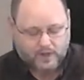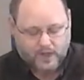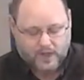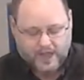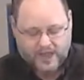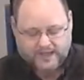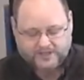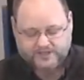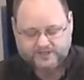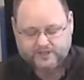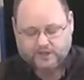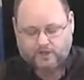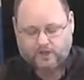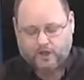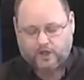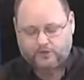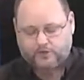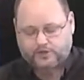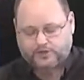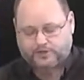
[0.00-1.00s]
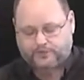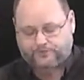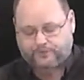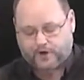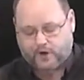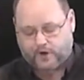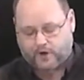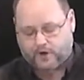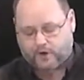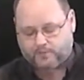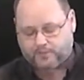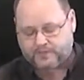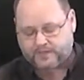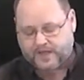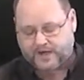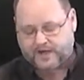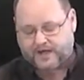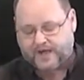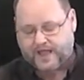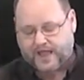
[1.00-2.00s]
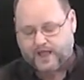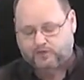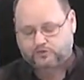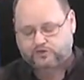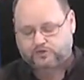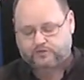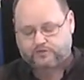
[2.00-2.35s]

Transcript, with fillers: And still others affirm that an ounce